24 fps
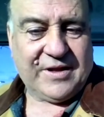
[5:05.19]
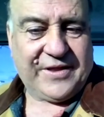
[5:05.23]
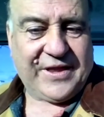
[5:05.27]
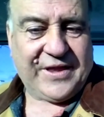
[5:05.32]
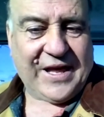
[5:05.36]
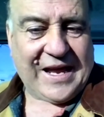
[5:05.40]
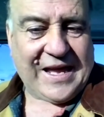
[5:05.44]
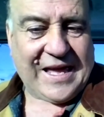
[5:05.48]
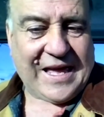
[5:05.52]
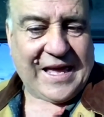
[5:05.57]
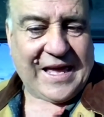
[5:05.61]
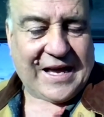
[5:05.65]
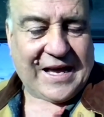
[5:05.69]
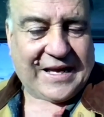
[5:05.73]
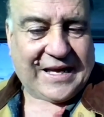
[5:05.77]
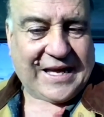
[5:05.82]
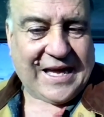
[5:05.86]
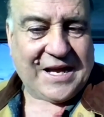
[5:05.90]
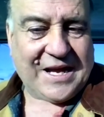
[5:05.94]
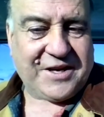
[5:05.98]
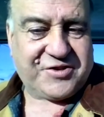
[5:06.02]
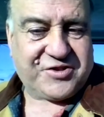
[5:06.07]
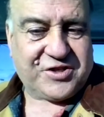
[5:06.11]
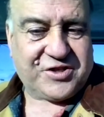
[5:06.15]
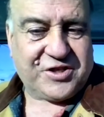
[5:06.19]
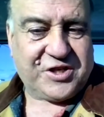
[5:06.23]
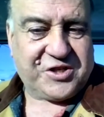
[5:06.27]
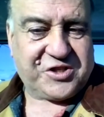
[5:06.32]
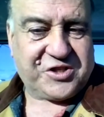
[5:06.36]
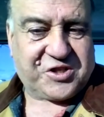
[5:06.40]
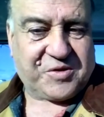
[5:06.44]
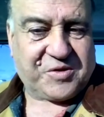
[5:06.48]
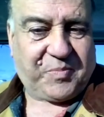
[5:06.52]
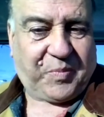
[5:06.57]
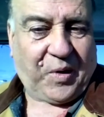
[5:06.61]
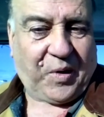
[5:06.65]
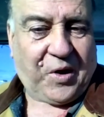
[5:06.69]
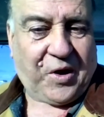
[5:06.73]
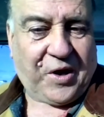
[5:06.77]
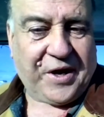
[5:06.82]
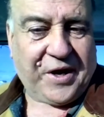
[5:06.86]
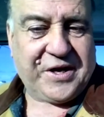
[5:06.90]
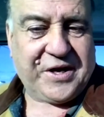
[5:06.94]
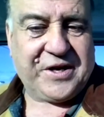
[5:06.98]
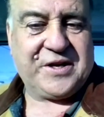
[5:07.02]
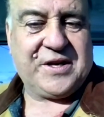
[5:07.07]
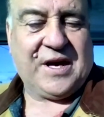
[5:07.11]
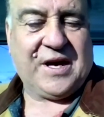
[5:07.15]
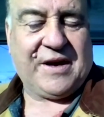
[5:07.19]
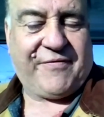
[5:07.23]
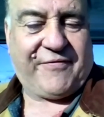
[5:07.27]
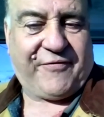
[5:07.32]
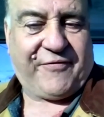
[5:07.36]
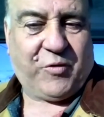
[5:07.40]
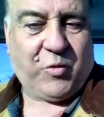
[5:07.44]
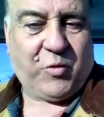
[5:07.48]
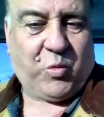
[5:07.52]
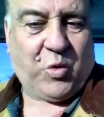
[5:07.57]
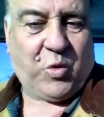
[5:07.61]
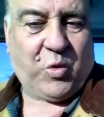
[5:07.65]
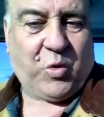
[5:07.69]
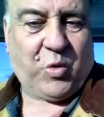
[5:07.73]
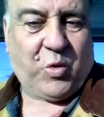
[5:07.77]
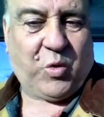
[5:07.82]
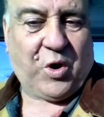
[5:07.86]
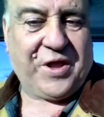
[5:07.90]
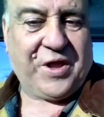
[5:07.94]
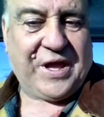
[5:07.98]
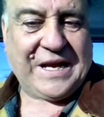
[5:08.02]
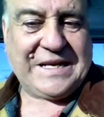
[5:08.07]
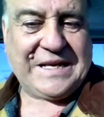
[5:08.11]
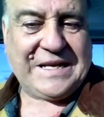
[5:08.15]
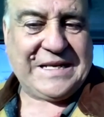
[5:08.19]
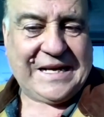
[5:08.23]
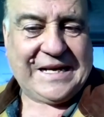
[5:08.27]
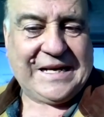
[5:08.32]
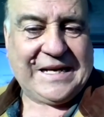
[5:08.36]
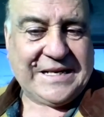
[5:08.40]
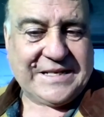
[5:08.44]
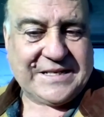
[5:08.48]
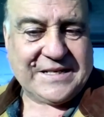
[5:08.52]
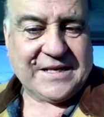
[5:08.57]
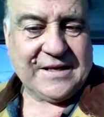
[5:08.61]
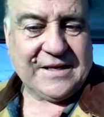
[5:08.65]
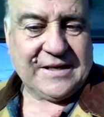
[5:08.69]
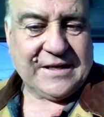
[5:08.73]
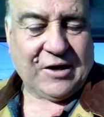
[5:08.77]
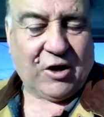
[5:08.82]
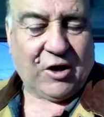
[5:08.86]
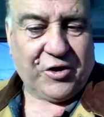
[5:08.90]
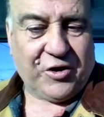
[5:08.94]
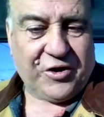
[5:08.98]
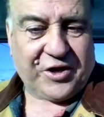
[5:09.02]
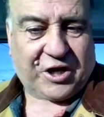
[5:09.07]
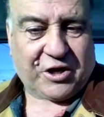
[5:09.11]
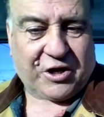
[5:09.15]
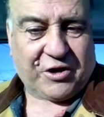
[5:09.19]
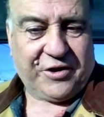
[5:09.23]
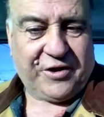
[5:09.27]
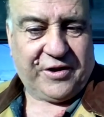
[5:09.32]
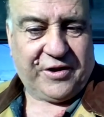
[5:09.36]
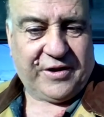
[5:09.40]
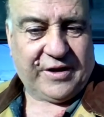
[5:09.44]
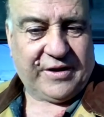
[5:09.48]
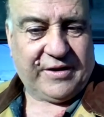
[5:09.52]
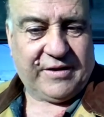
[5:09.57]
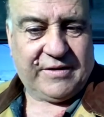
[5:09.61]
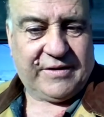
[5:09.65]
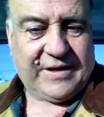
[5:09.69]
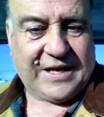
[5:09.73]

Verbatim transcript: They are catching and supplying enough for what they need on the continent.